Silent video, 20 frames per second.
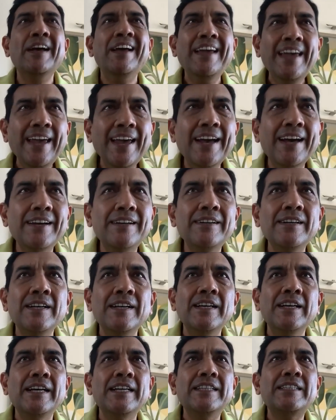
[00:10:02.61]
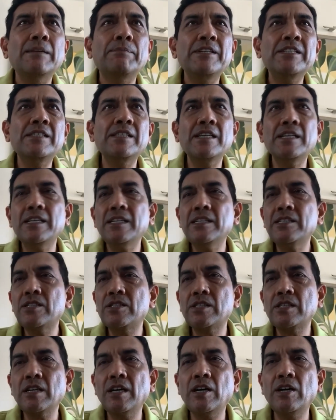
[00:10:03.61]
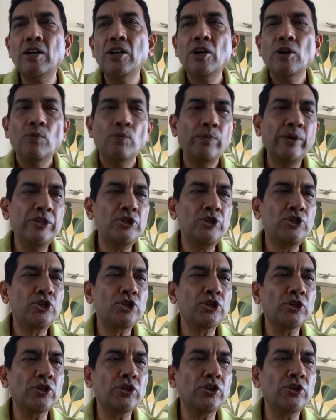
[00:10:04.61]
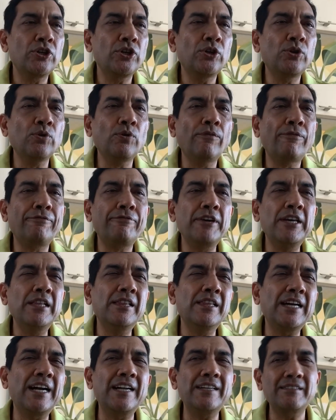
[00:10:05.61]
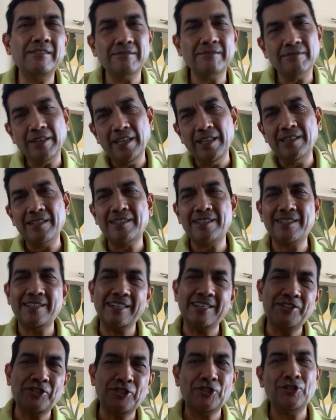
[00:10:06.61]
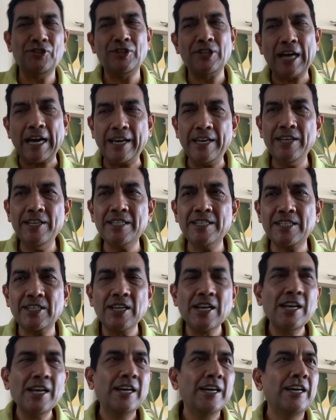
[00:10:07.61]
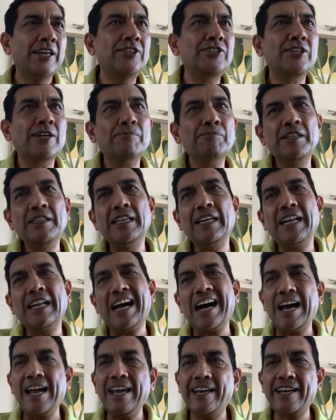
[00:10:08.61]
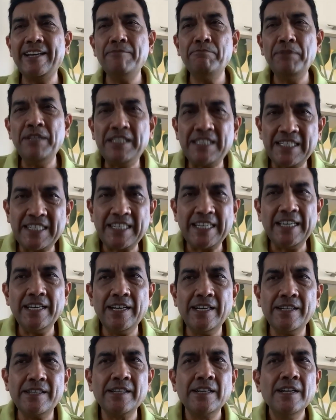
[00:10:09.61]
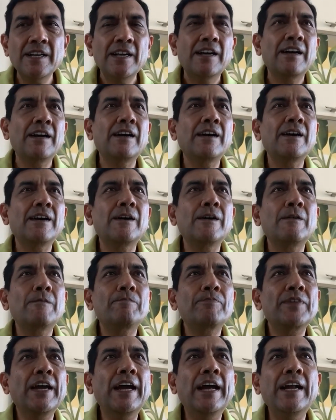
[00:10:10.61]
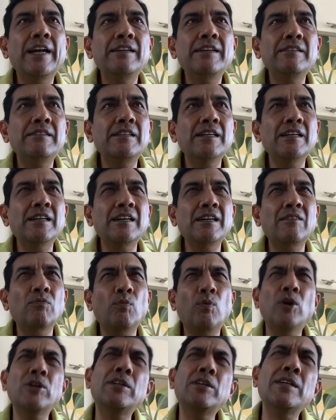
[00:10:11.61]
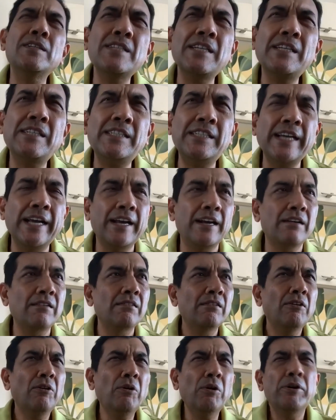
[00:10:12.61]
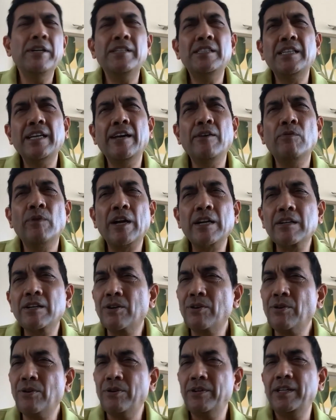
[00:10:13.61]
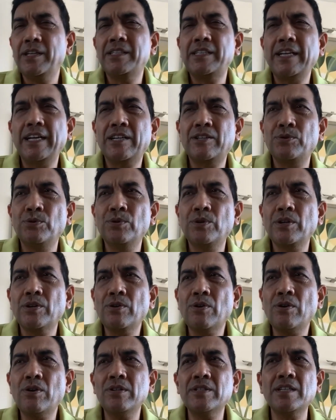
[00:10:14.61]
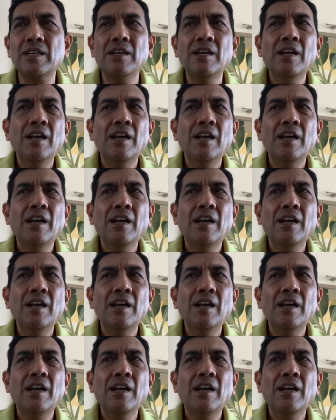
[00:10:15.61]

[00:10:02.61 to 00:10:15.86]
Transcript: Here, it's a business uh, which uh, you feel that it's it's nice. It's something that I can be seen it. Uh, and uh, what does it take? Oh, it take one crore. It take two crores.